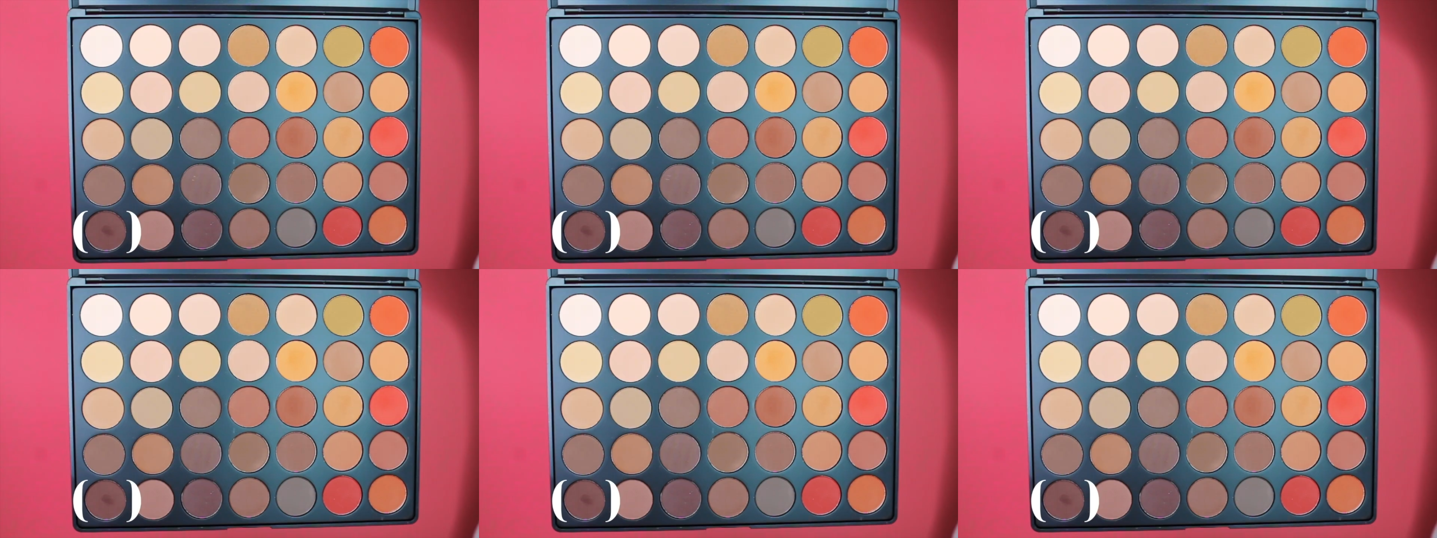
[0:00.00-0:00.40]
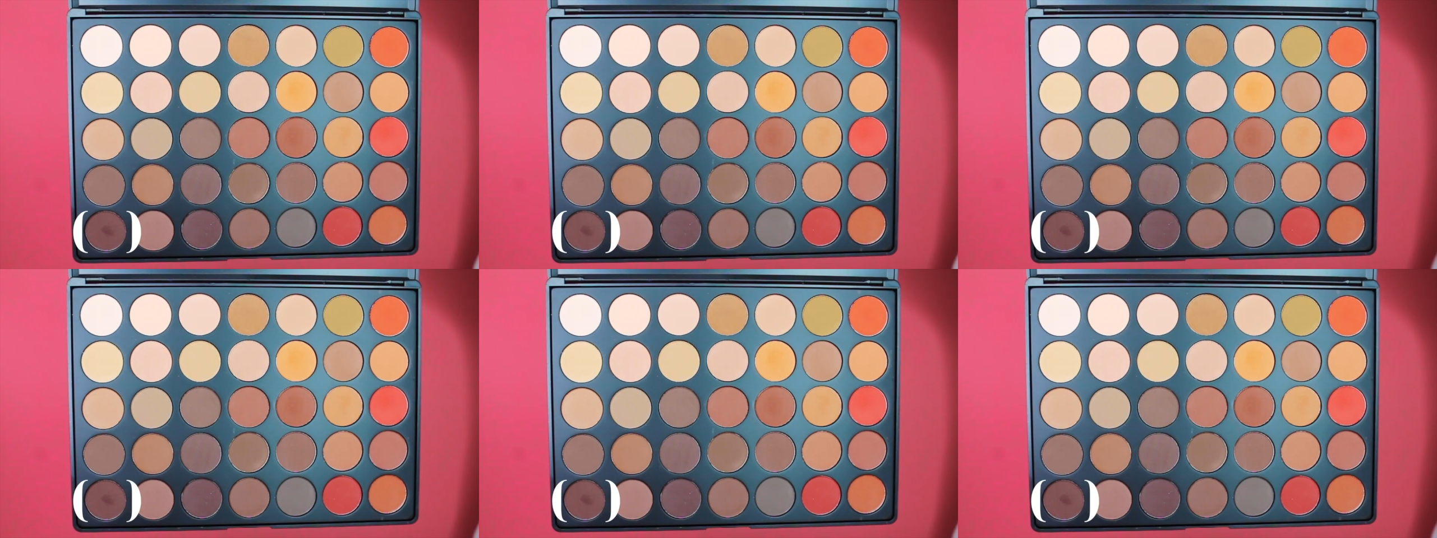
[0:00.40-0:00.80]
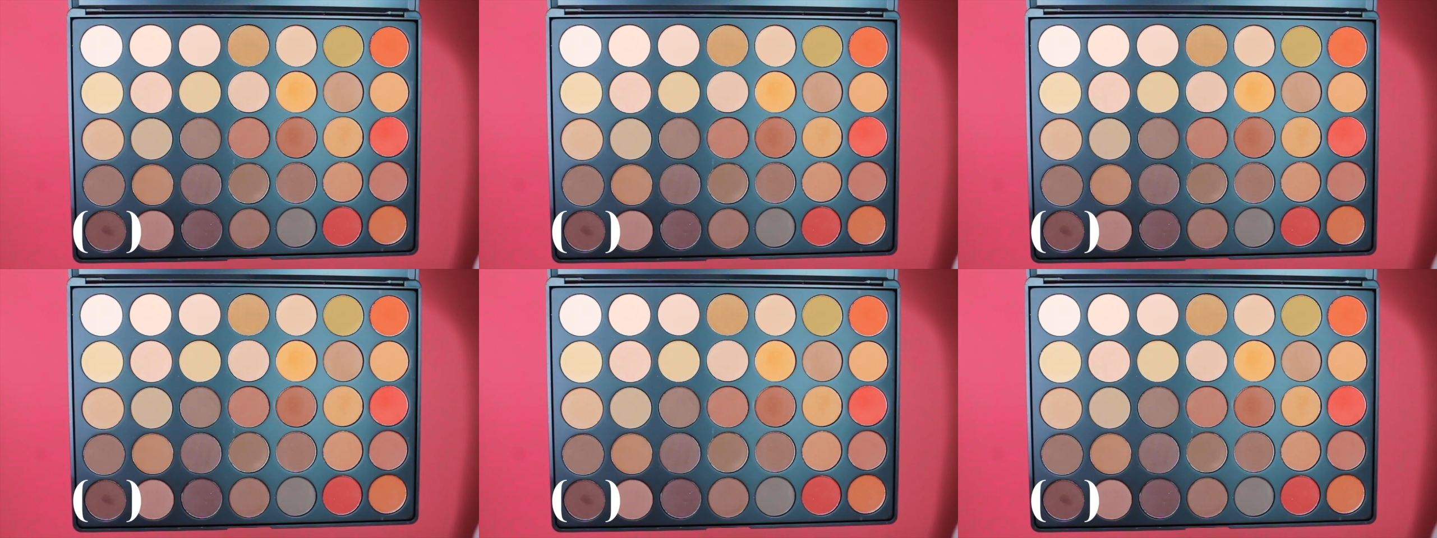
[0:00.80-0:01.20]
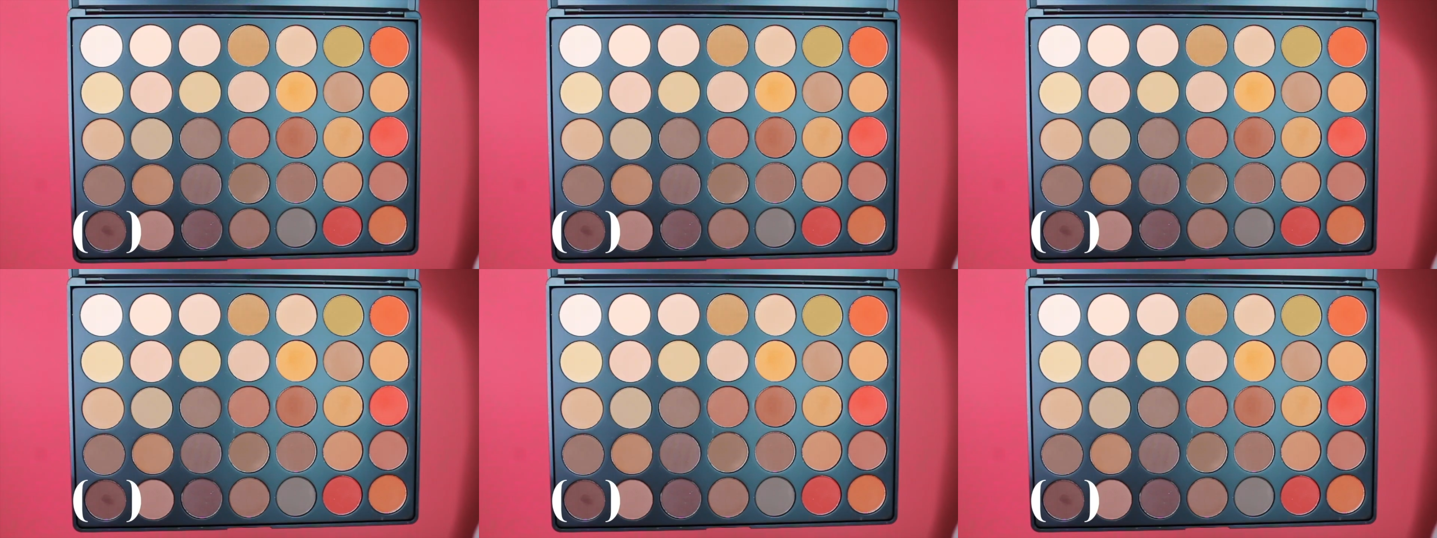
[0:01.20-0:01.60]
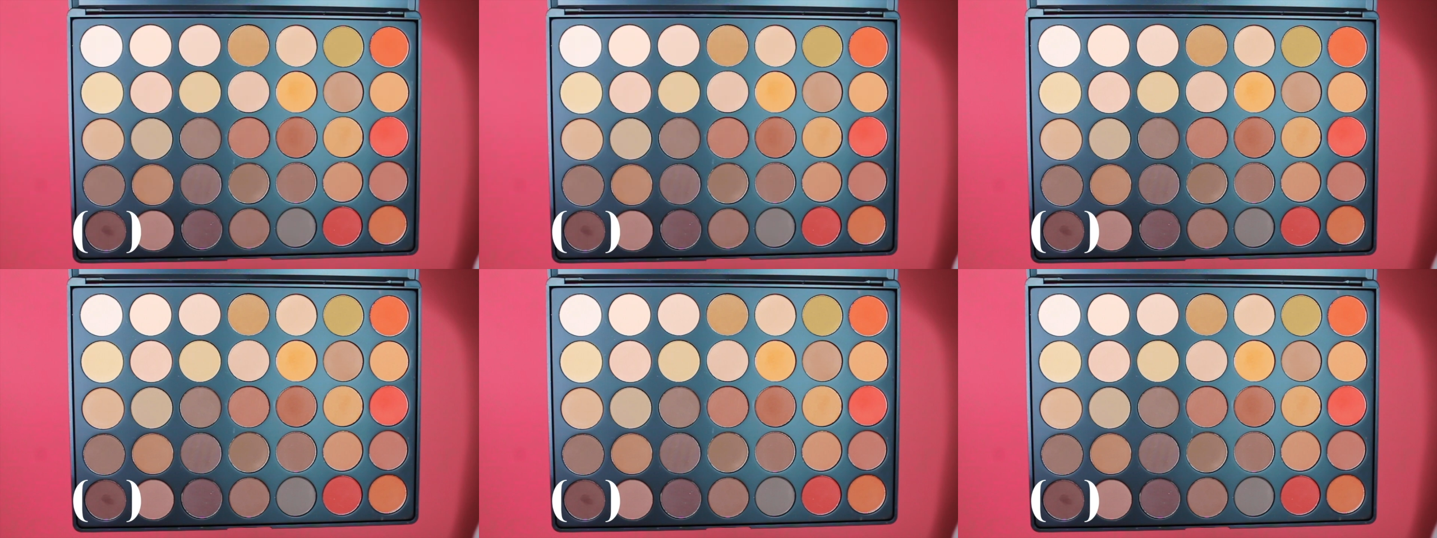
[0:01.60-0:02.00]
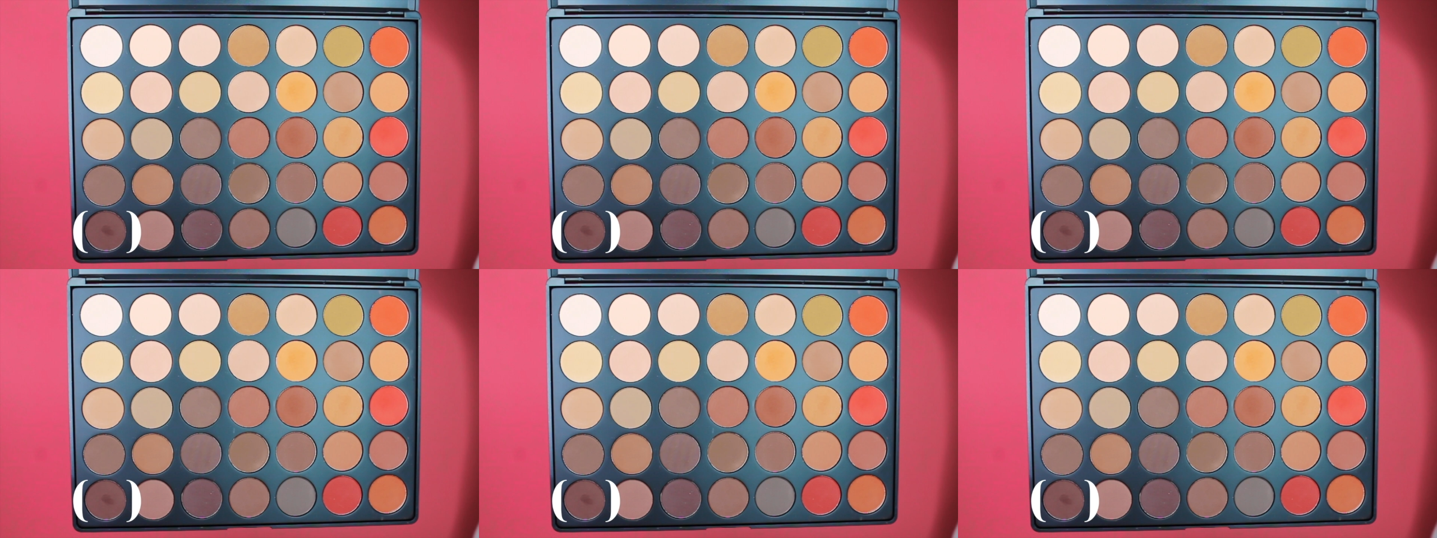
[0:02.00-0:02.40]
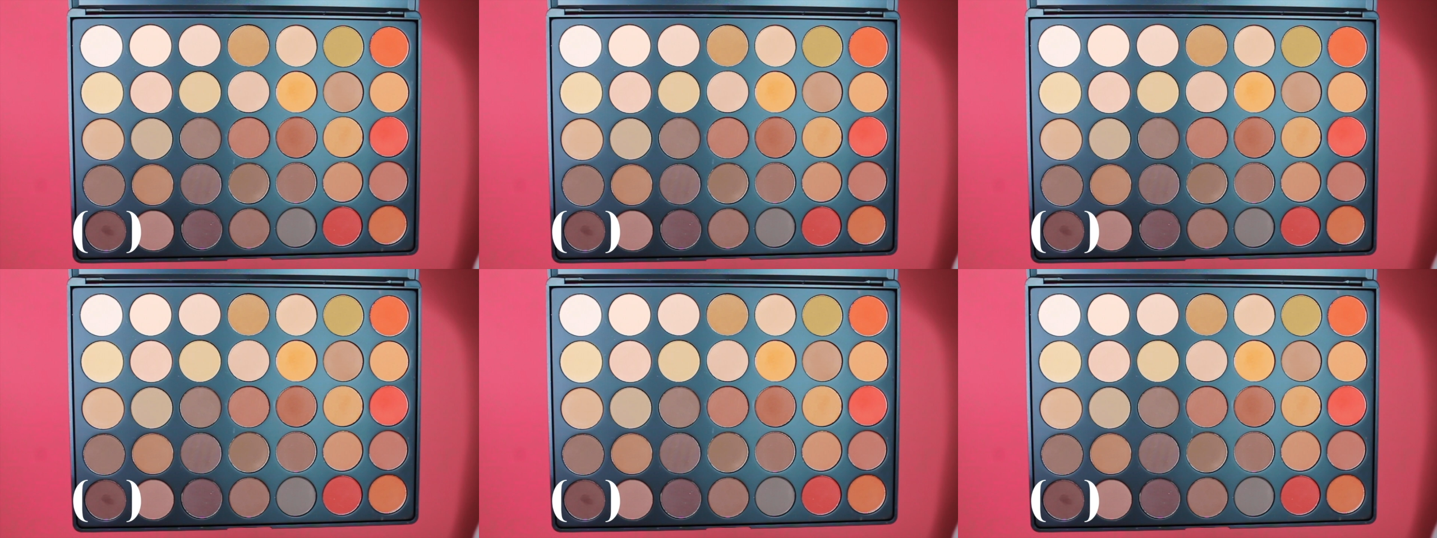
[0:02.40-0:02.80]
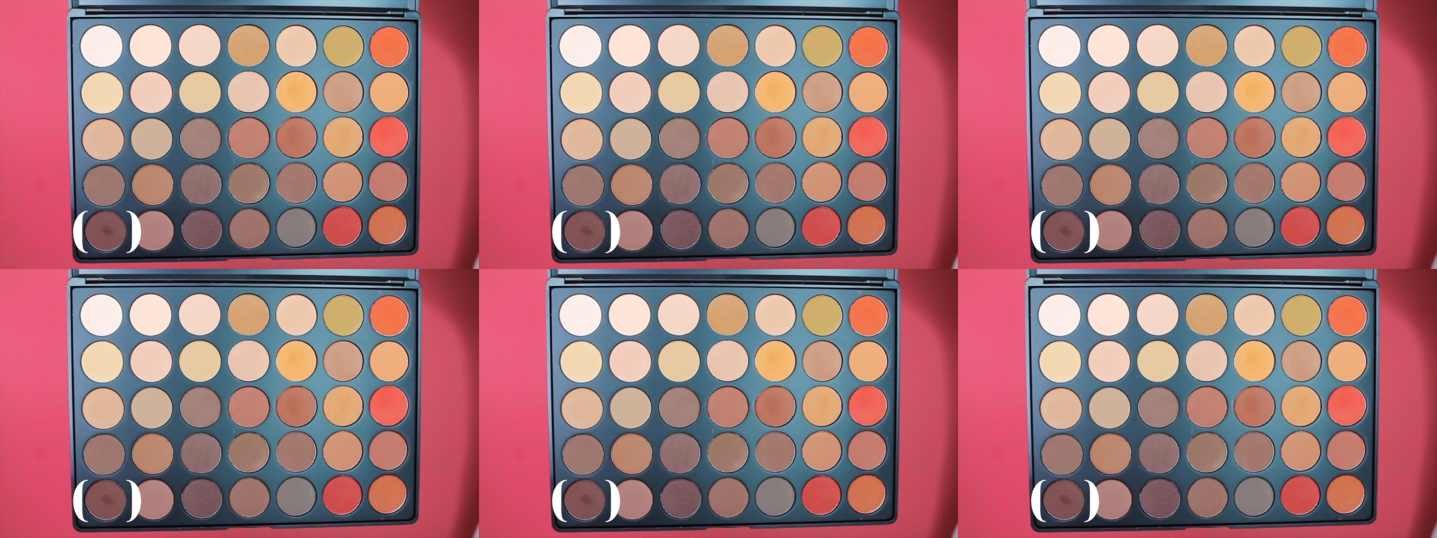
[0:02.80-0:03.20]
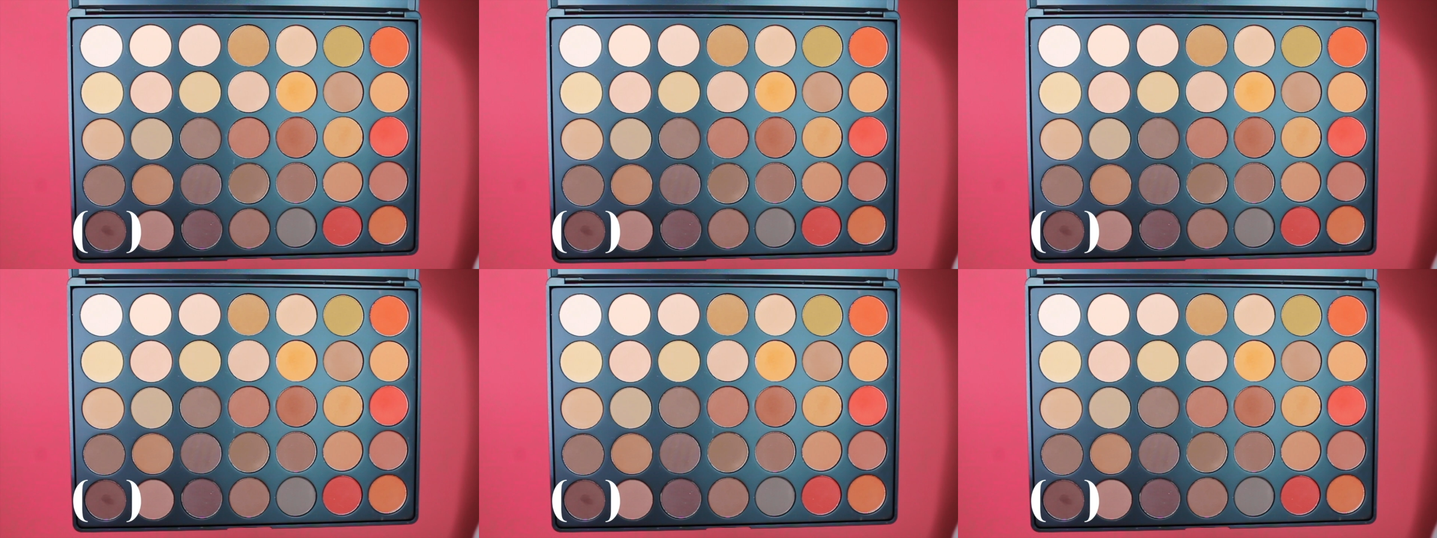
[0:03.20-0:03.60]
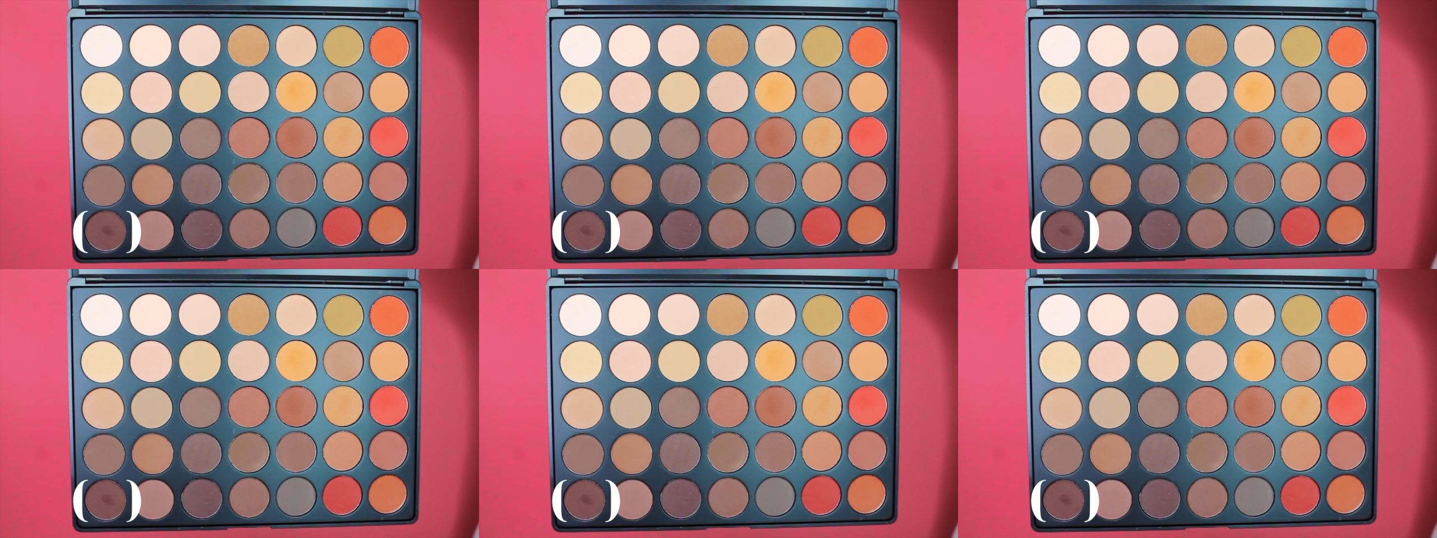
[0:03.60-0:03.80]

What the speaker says: No face is visible, so there are no lips to read.